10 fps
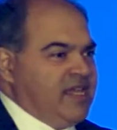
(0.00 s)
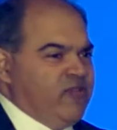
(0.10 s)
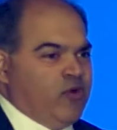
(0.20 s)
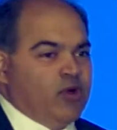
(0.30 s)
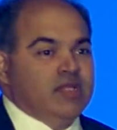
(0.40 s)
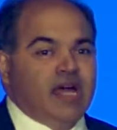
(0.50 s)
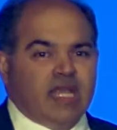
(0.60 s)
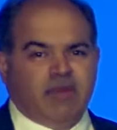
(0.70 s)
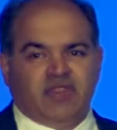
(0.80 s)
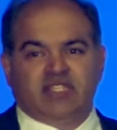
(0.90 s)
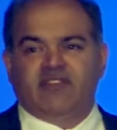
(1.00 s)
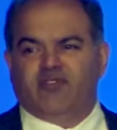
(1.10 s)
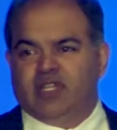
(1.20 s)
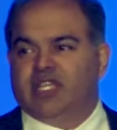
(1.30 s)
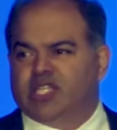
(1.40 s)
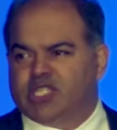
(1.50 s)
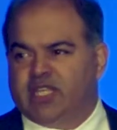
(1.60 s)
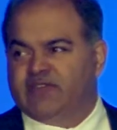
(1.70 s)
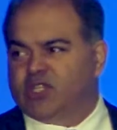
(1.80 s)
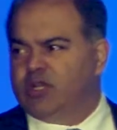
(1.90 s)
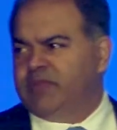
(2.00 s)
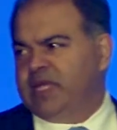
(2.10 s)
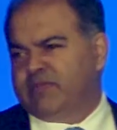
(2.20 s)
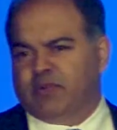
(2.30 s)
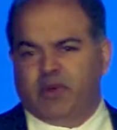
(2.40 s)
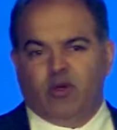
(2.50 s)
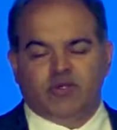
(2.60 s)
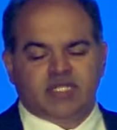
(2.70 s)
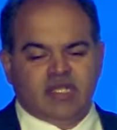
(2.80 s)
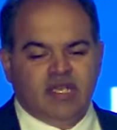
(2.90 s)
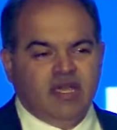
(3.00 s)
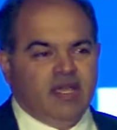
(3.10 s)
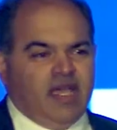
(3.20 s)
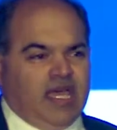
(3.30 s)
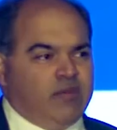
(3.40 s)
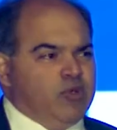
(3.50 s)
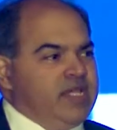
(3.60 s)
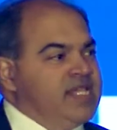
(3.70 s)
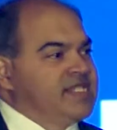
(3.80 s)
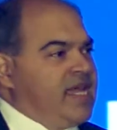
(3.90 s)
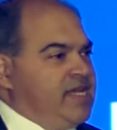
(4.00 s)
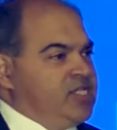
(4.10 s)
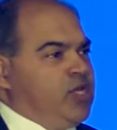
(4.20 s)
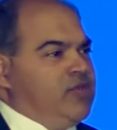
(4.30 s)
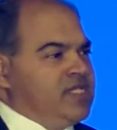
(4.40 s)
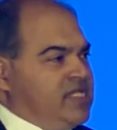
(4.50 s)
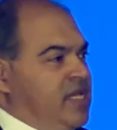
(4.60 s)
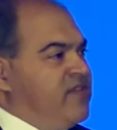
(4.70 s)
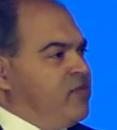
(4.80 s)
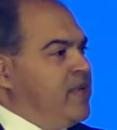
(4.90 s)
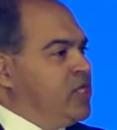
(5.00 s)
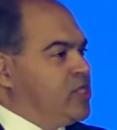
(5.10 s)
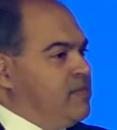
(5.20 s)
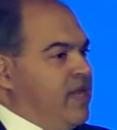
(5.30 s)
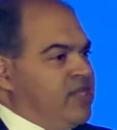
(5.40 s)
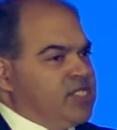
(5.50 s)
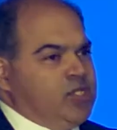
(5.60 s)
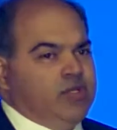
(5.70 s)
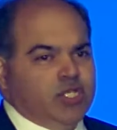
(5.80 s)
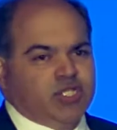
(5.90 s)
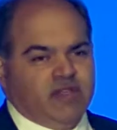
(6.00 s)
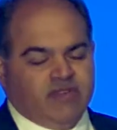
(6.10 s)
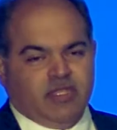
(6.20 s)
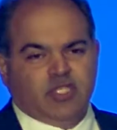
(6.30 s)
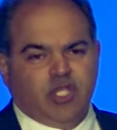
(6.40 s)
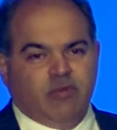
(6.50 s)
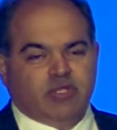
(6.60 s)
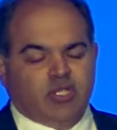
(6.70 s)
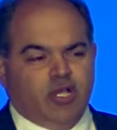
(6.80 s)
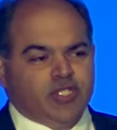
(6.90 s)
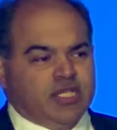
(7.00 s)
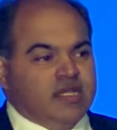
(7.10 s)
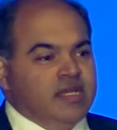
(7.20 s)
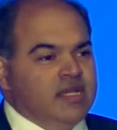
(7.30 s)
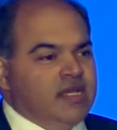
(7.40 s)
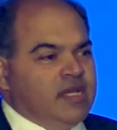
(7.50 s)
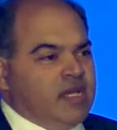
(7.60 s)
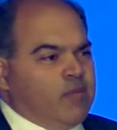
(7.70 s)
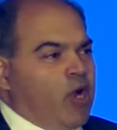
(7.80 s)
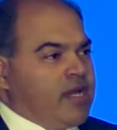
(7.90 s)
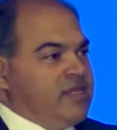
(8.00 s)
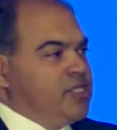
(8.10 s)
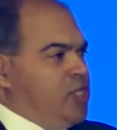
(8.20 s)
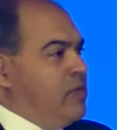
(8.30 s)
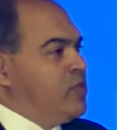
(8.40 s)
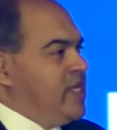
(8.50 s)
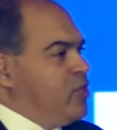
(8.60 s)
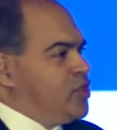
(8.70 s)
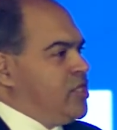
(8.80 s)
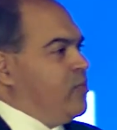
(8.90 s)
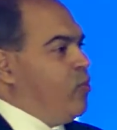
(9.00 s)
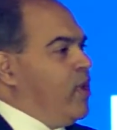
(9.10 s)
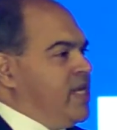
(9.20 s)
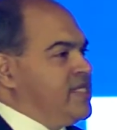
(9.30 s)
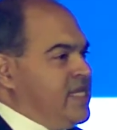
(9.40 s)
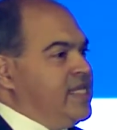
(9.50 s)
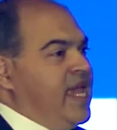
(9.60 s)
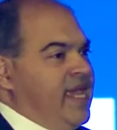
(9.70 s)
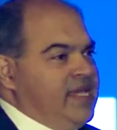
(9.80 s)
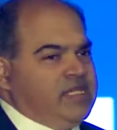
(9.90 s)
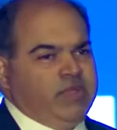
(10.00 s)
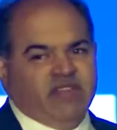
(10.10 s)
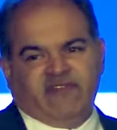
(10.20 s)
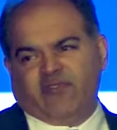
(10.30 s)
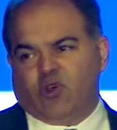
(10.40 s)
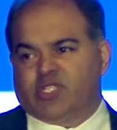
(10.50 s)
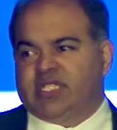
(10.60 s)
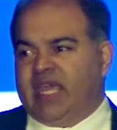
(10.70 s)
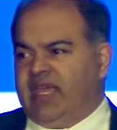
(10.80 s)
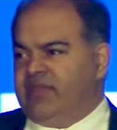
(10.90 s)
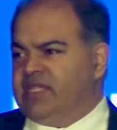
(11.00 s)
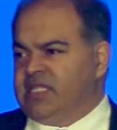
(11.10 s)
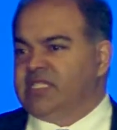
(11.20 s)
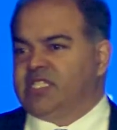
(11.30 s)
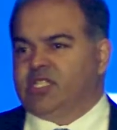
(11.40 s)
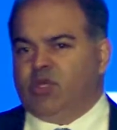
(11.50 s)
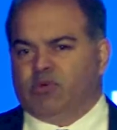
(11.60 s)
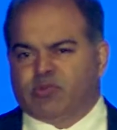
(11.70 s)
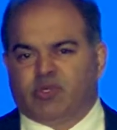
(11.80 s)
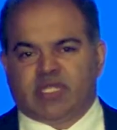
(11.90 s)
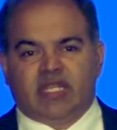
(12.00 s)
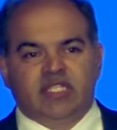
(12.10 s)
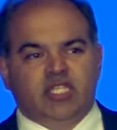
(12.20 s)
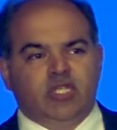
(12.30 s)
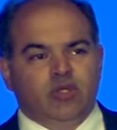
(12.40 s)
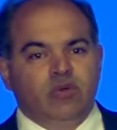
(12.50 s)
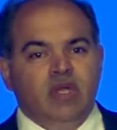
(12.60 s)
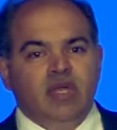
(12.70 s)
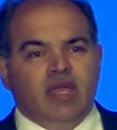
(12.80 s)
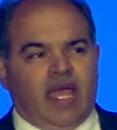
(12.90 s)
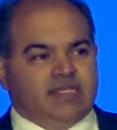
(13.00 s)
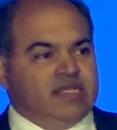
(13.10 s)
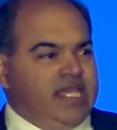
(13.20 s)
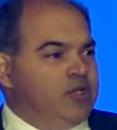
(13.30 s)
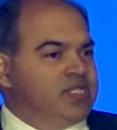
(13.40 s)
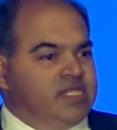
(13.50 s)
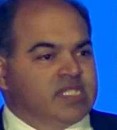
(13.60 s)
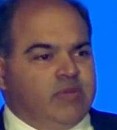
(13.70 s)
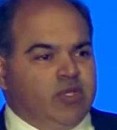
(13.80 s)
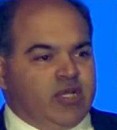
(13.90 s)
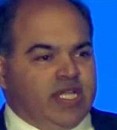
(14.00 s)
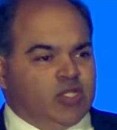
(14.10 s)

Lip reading: You've heard a lot about the different initiatives that are being proposed, and I'm really excited to share this information about this new initiative that the Chamber is launching. Mark and the Chamber leadership wanted today to be the first day this institute was presented to you as the leaders in this community.